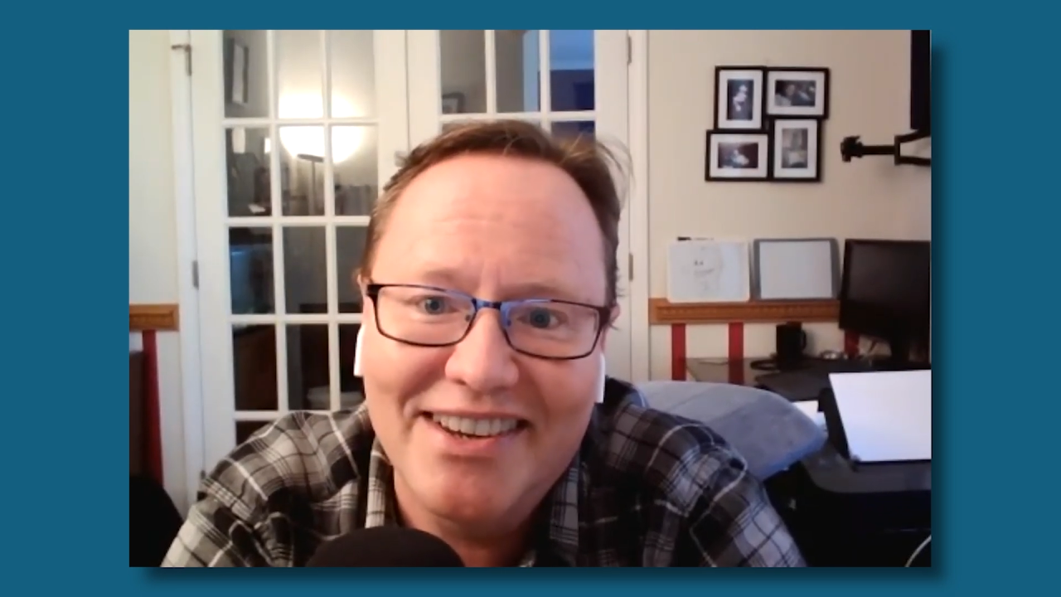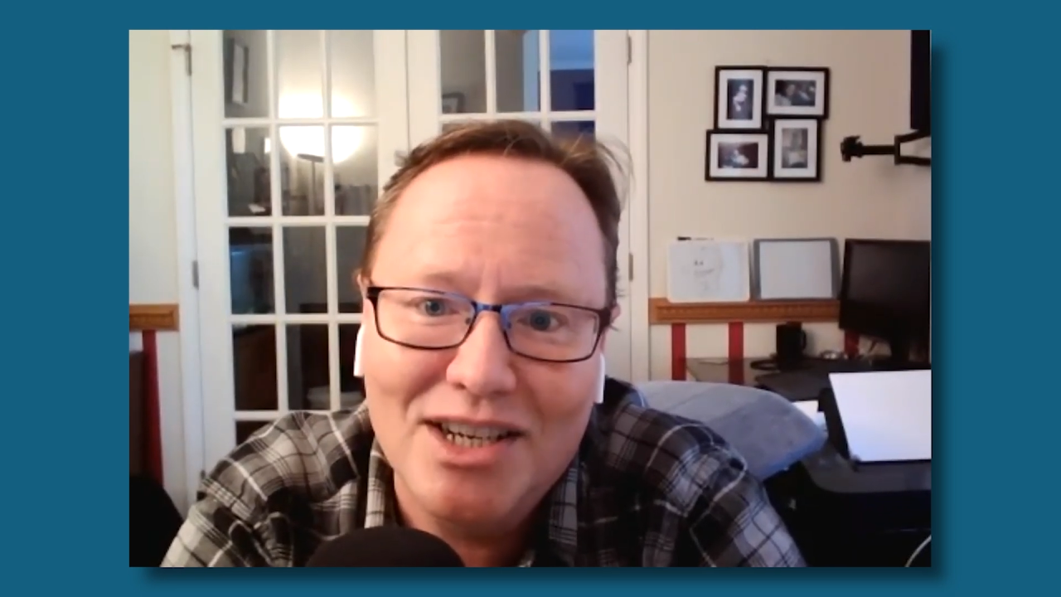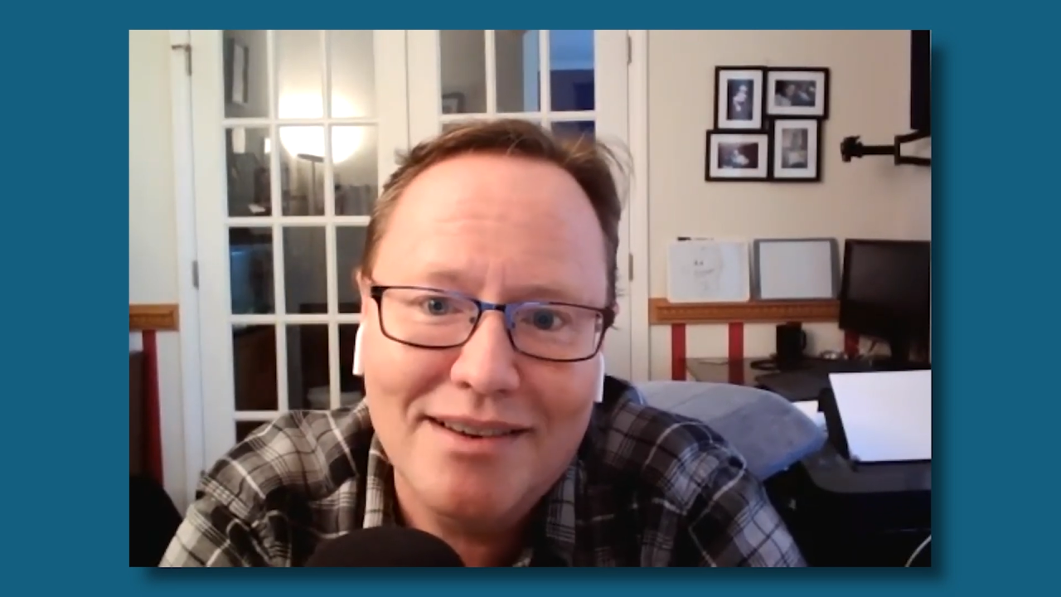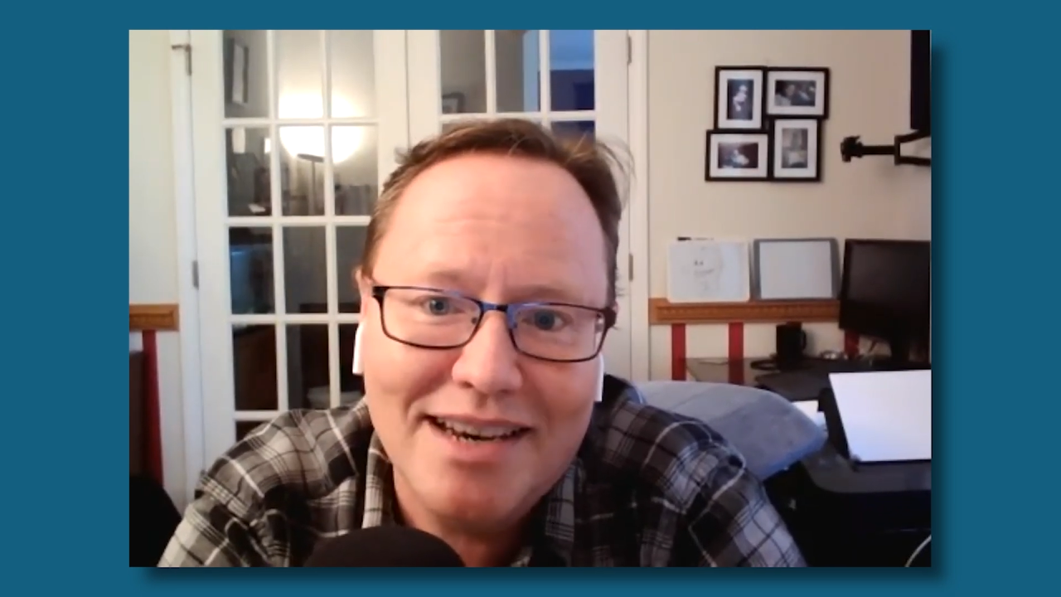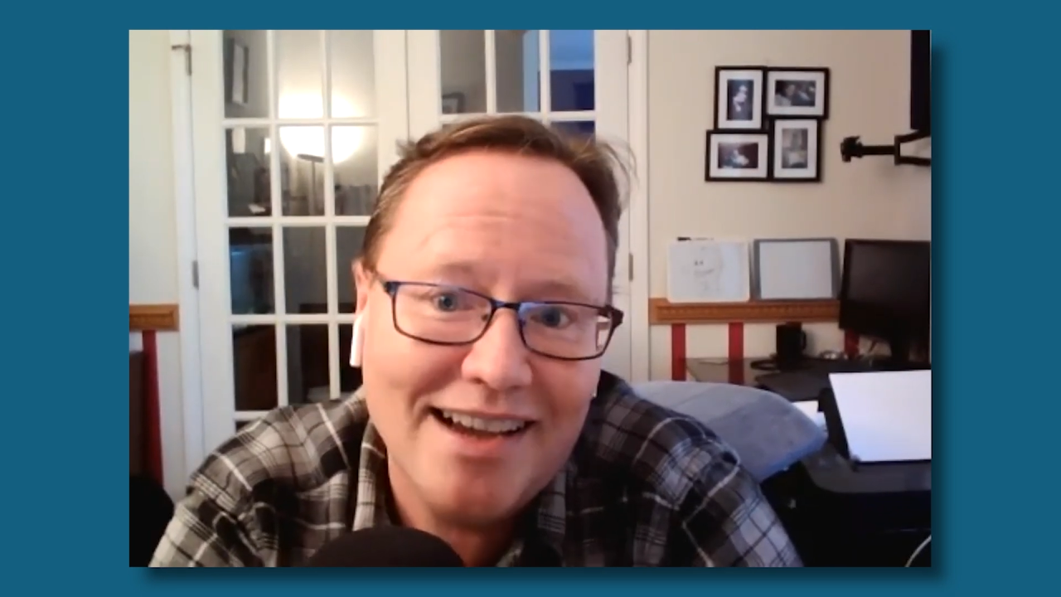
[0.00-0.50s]
because
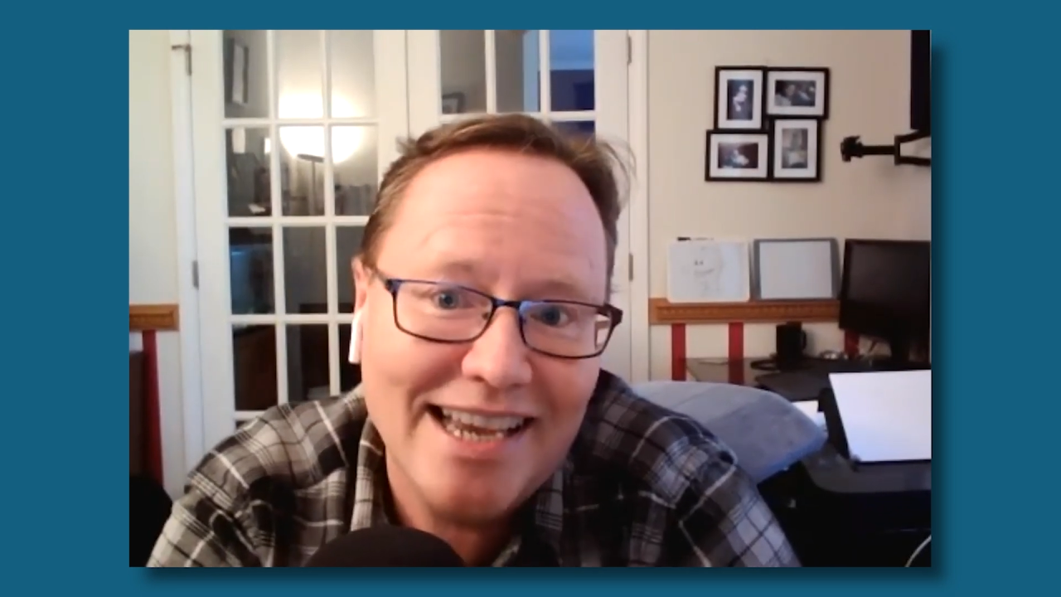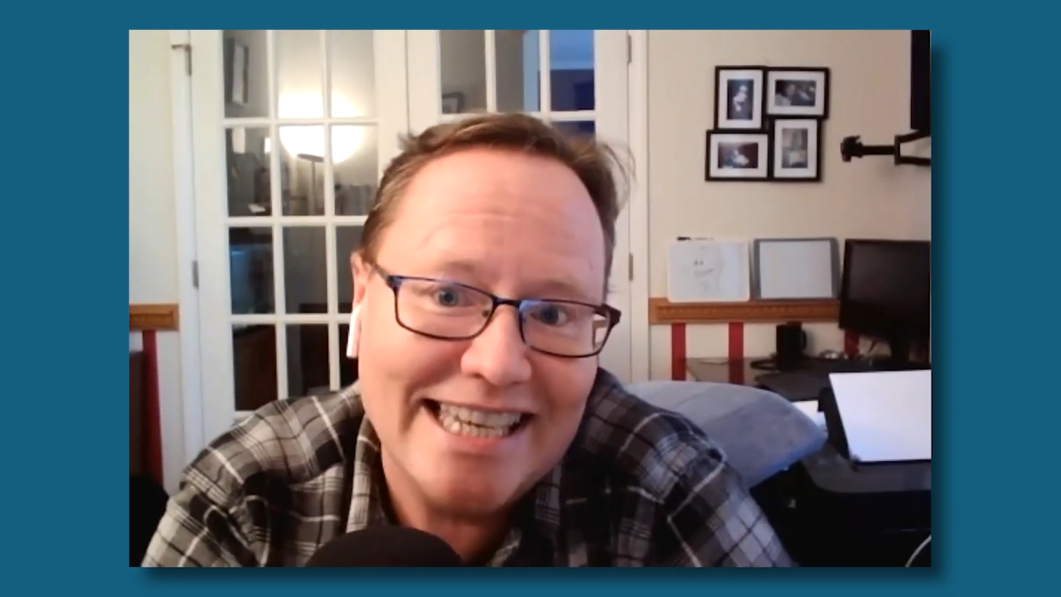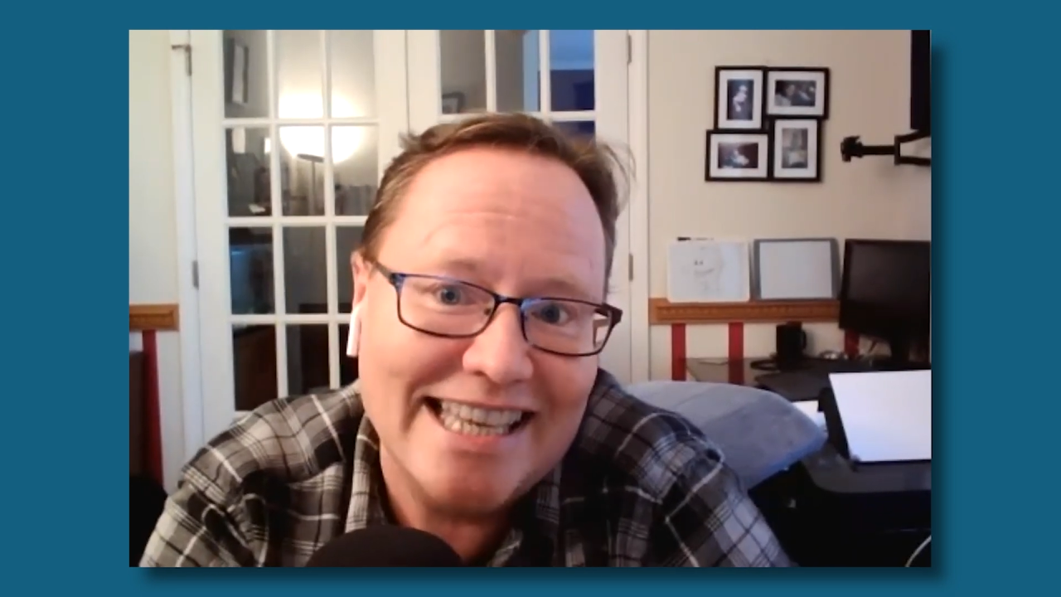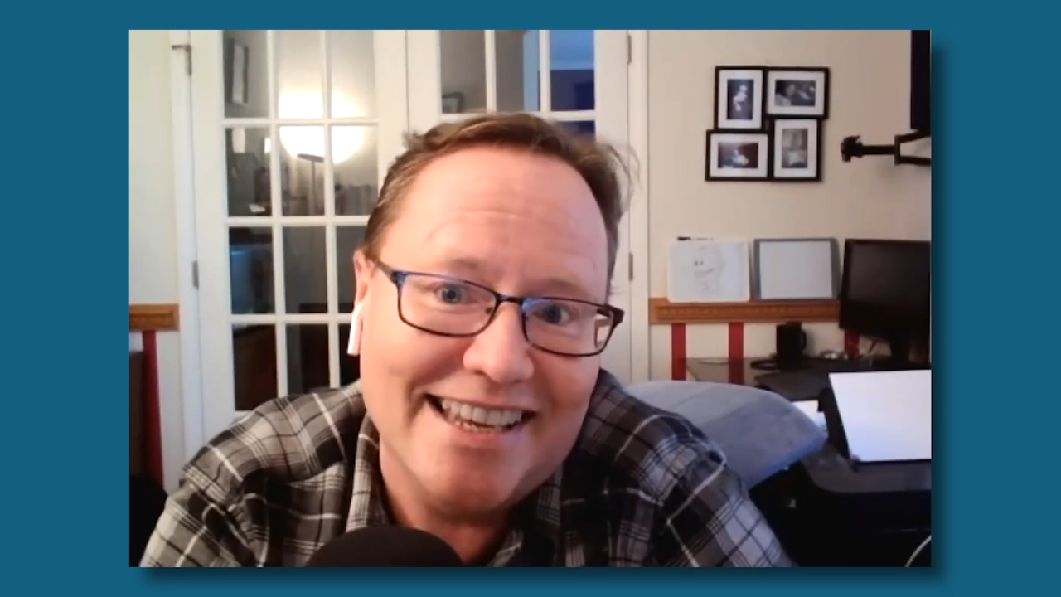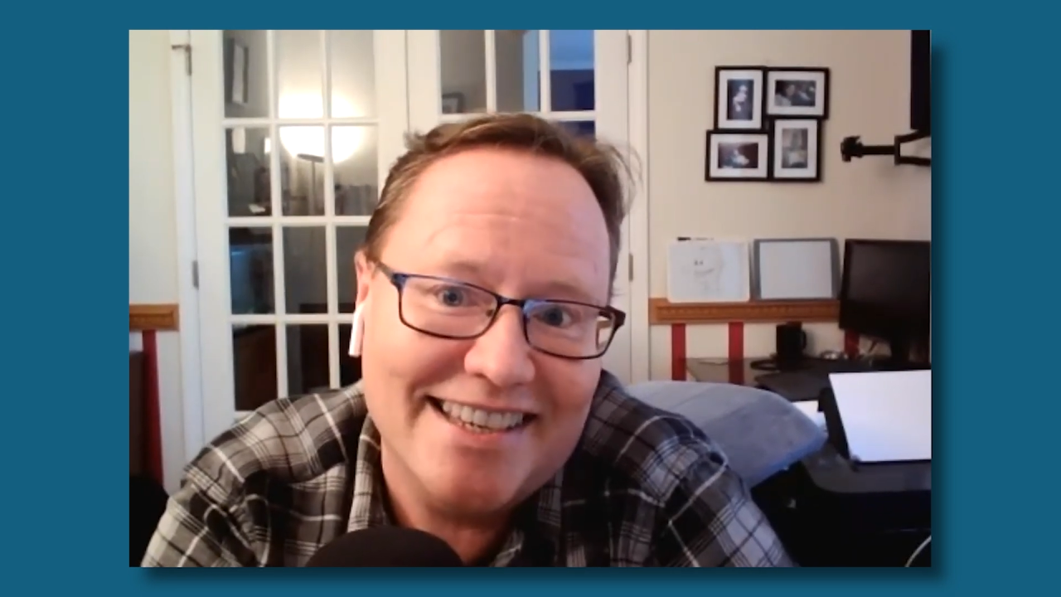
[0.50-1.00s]
Luke
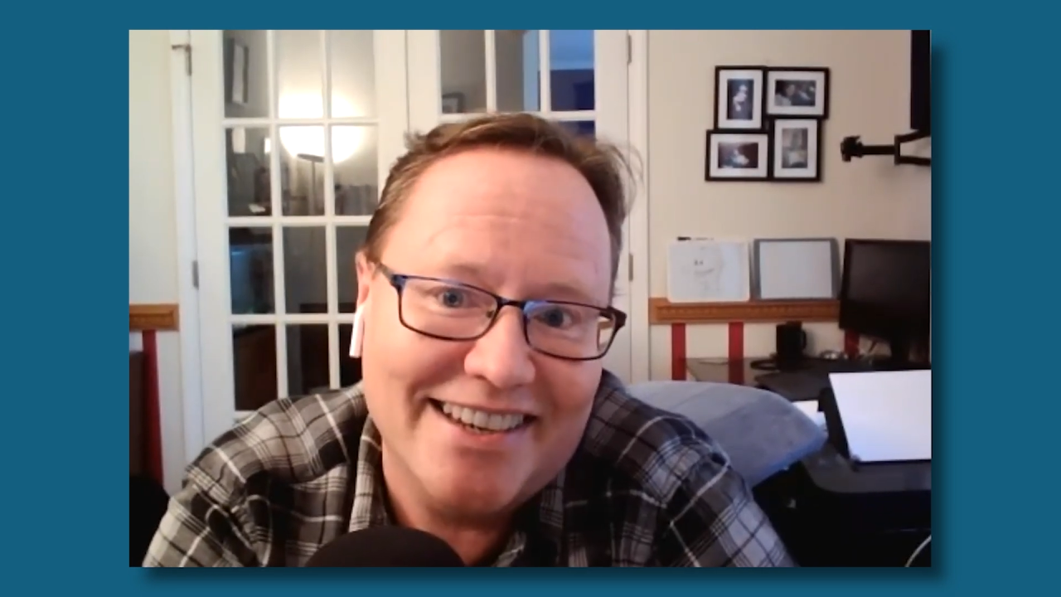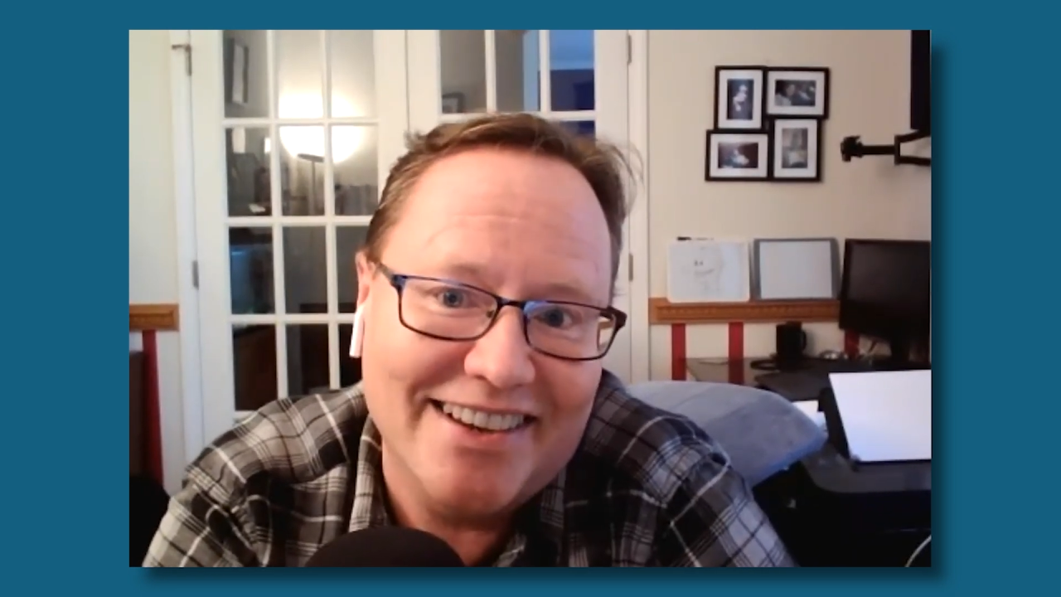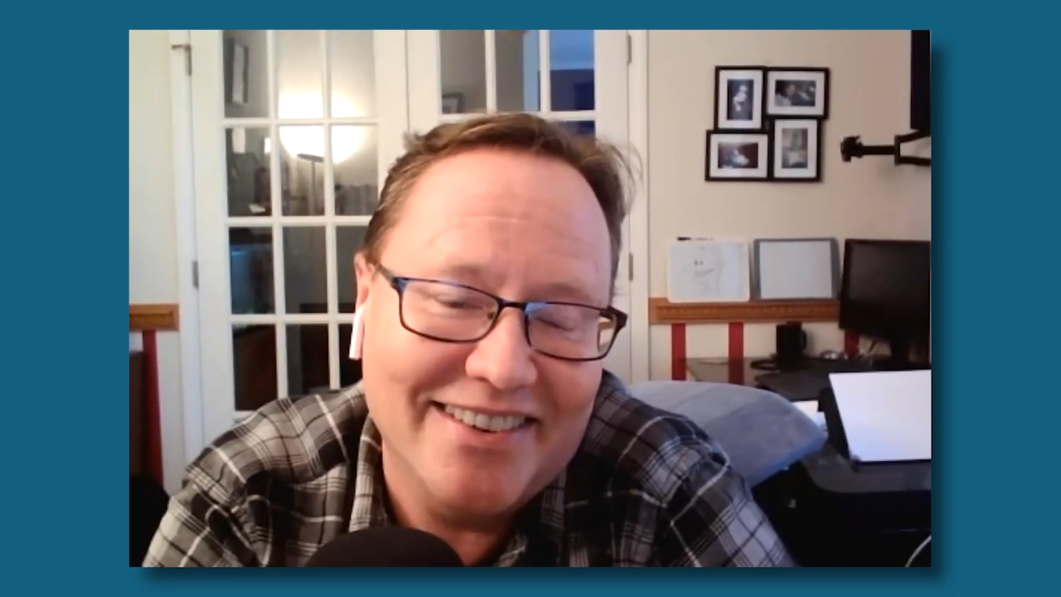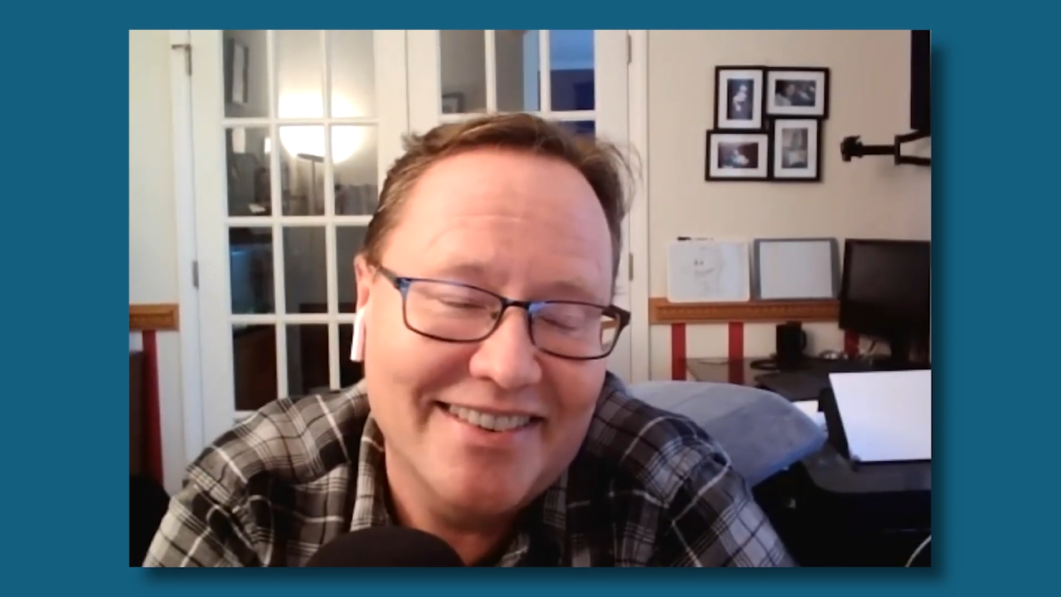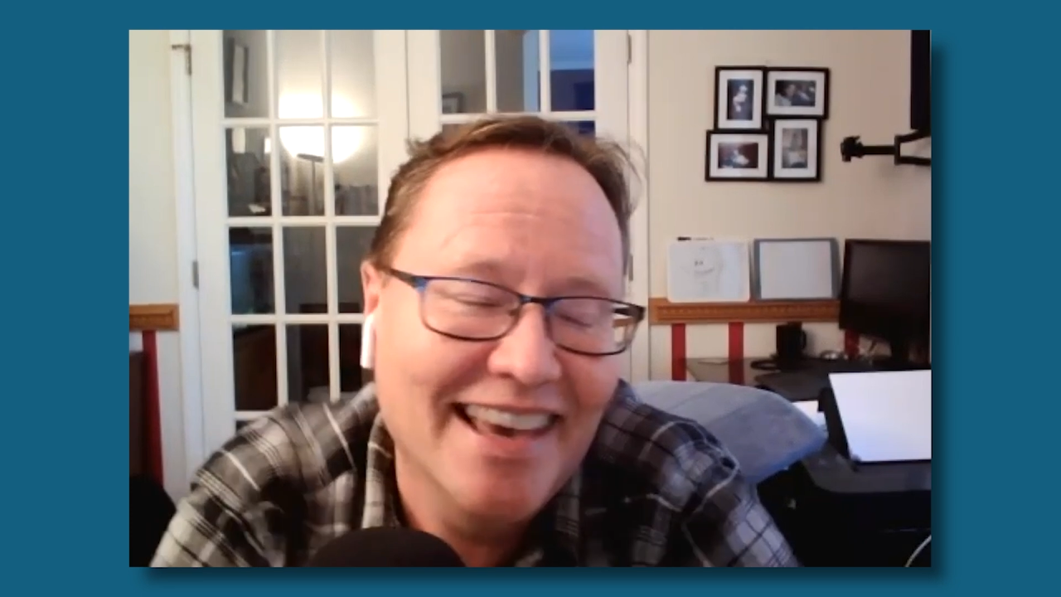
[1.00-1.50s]
likes that
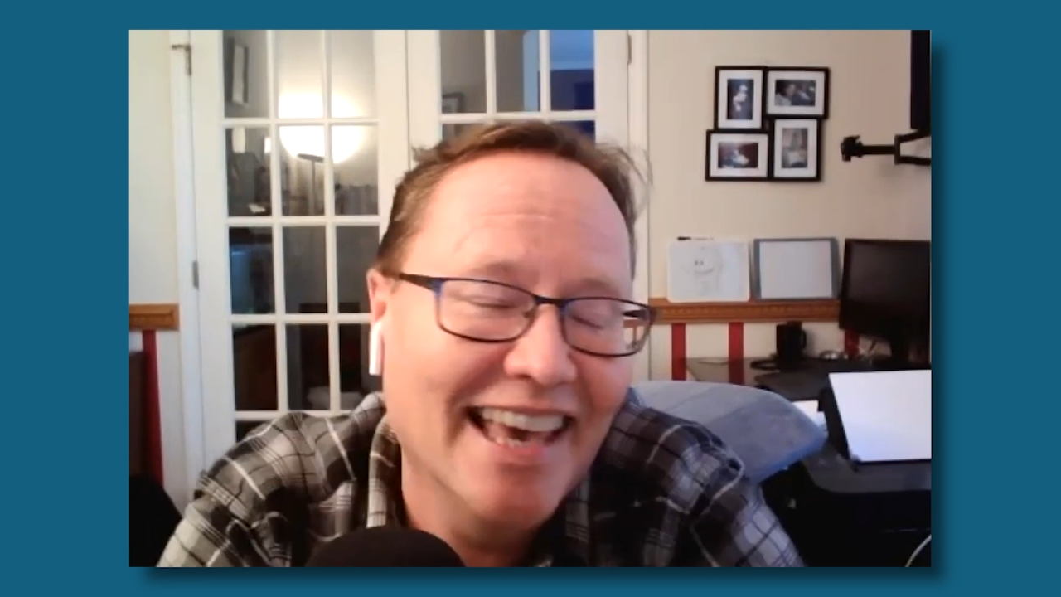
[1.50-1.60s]
stuff.